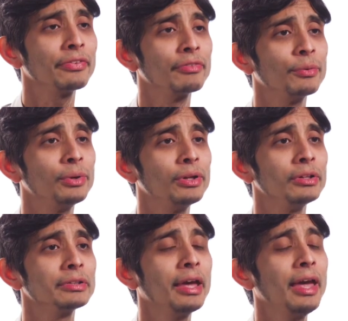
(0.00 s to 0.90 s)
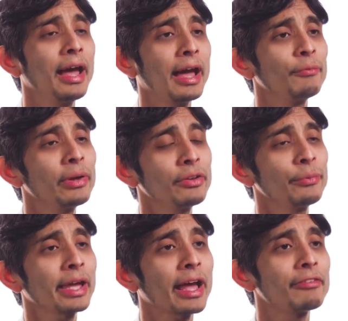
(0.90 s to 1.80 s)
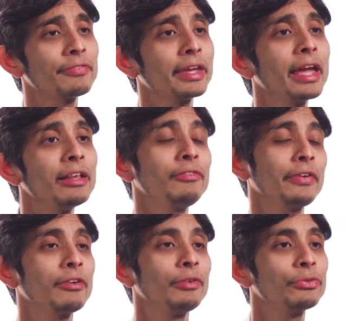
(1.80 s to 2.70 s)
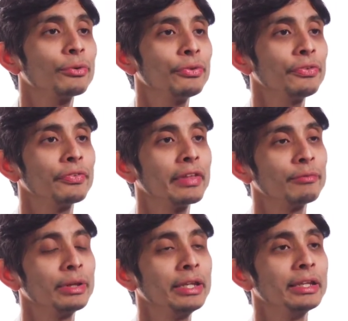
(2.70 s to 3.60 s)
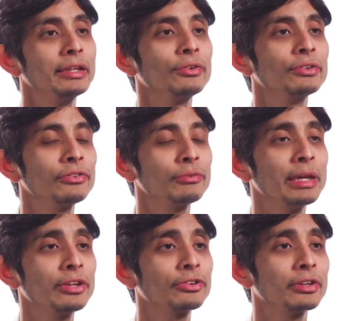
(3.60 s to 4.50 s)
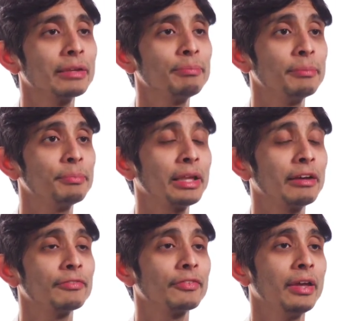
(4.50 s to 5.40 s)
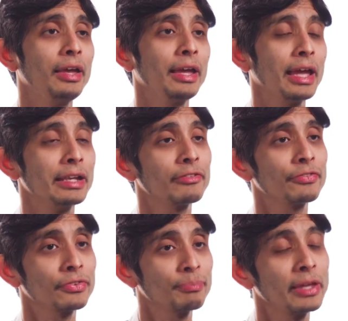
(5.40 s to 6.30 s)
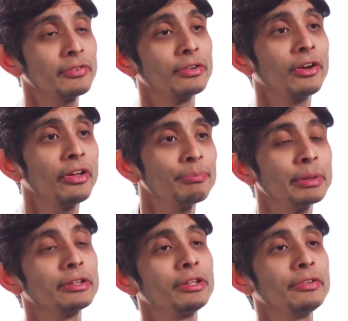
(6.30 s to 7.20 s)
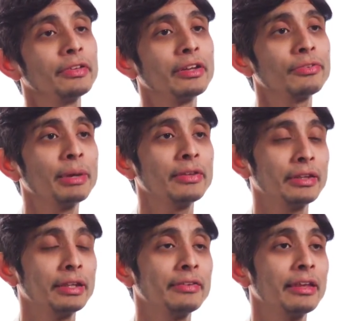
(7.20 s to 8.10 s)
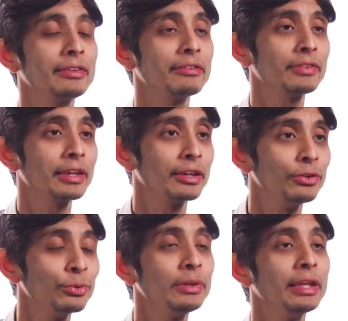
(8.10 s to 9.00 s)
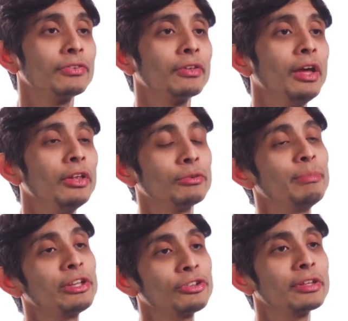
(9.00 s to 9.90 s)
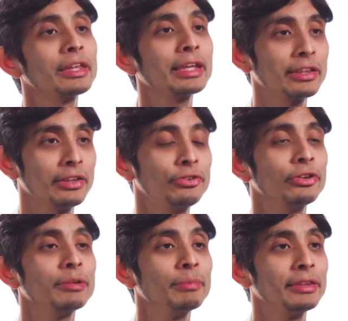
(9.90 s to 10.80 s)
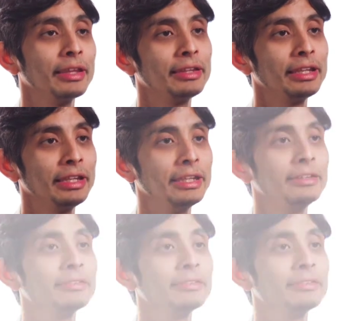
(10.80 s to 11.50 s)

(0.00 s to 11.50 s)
of the world and whether we have the healthcare resources that we need in order to make sure that people have enough space in hospitals, enough space in intensive care units to make sure they get the treatment that they need.